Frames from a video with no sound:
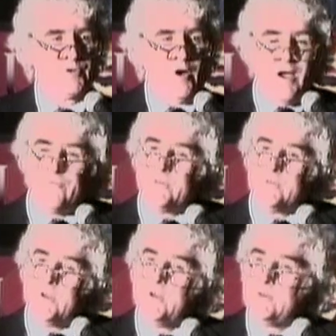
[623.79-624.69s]
to
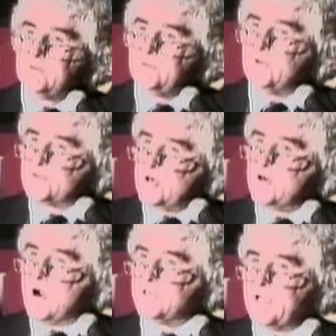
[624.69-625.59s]
often
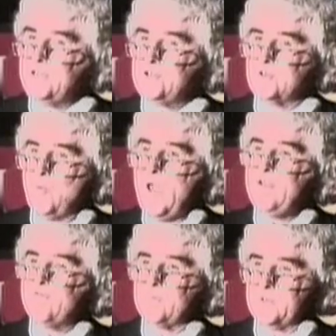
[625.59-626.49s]
turn our attention
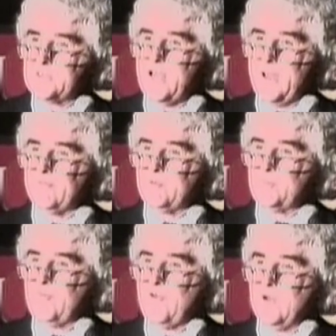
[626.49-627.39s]
away from this type of a
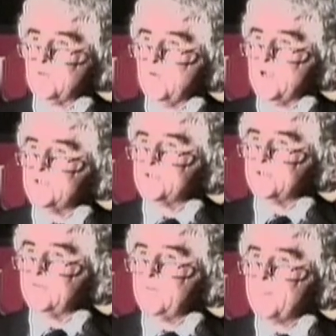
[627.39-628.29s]
profound
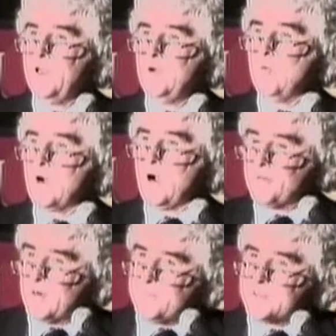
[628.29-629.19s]
question of what our
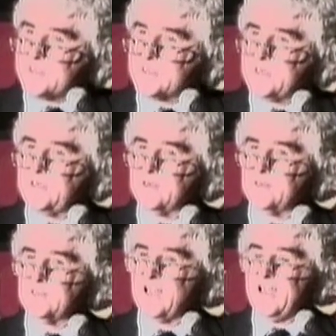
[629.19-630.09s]
purpose is
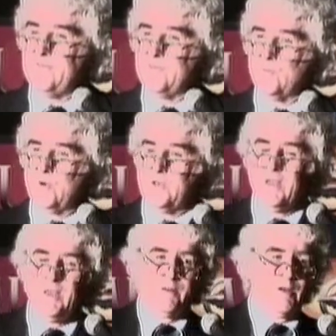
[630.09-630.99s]
here in life and what
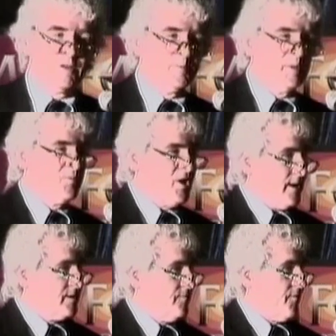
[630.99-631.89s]
the ultimate
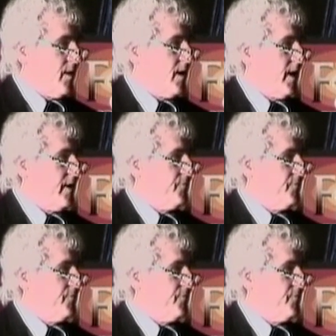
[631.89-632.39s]
objective of our life